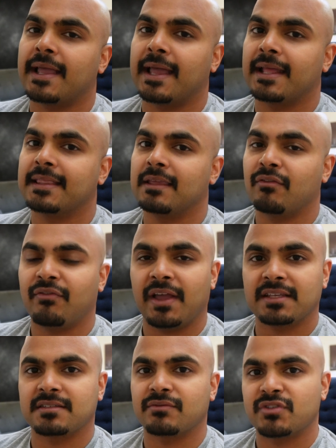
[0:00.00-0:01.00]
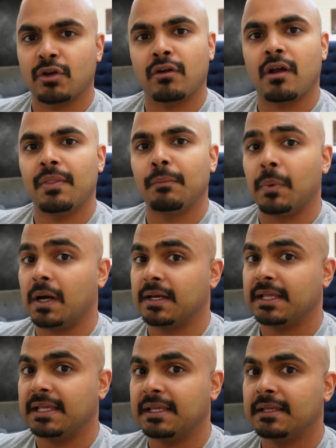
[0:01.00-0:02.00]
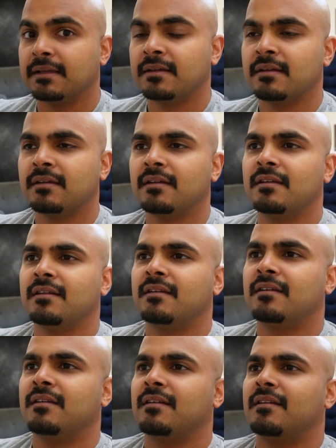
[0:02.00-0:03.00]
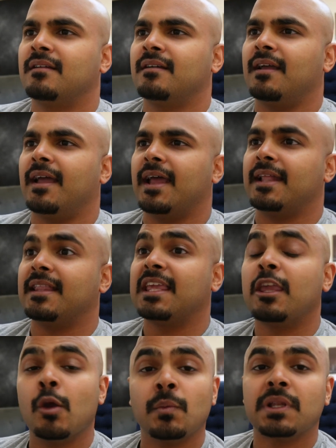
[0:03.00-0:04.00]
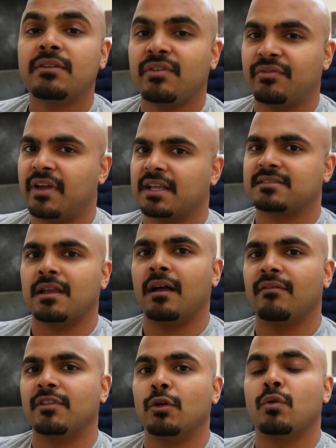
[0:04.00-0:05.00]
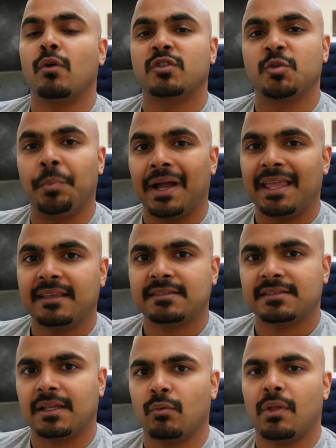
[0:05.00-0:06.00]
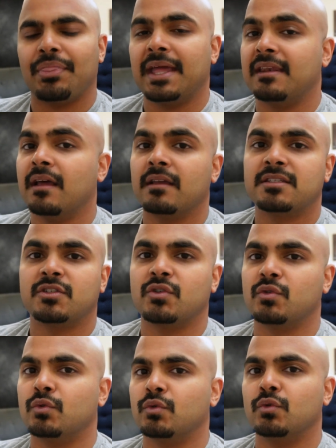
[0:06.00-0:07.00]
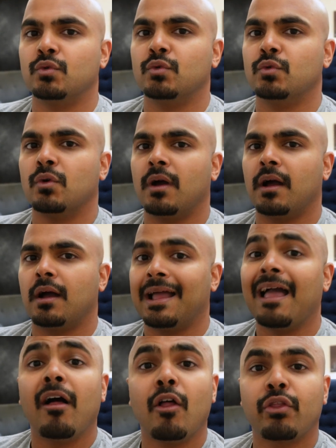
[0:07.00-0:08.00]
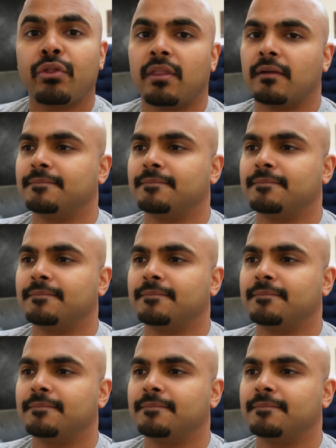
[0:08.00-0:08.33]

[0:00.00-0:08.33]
and the effects of sugar on the body and the cumulative effects of glucose spikes and what that does to health,